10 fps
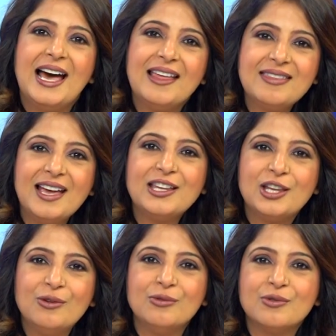And
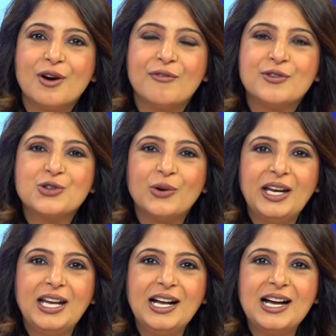thank you for
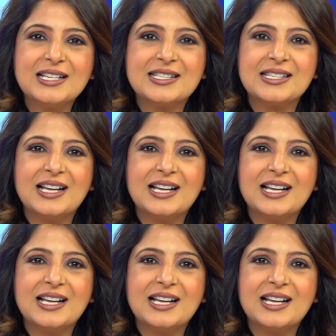joining us